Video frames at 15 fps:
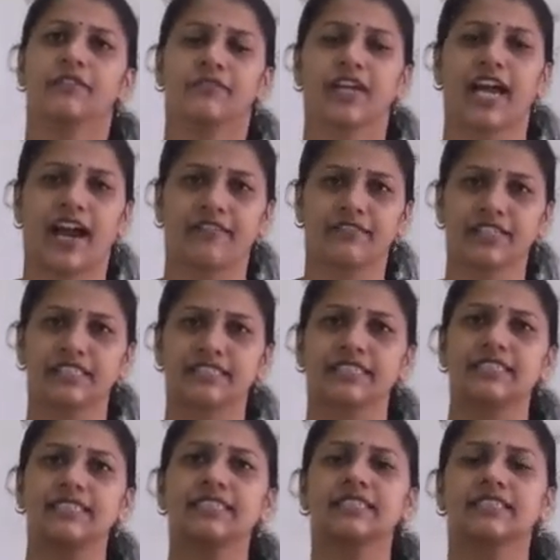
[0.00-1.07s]
We have
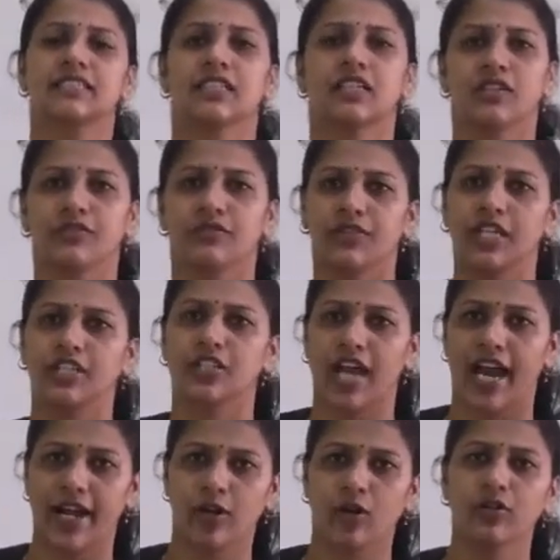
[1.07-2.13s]
discussed the
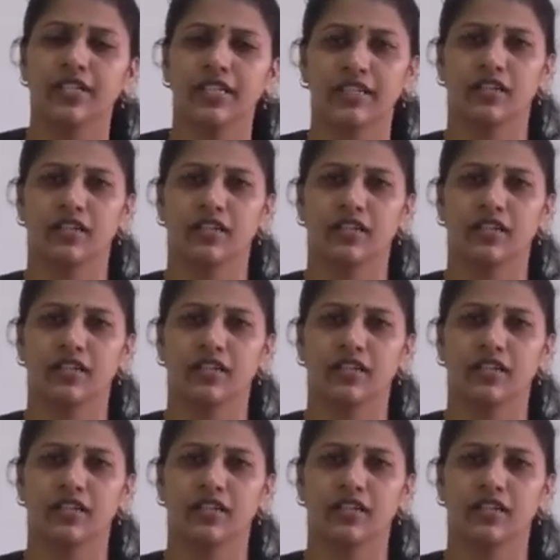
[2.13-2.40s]
shadow,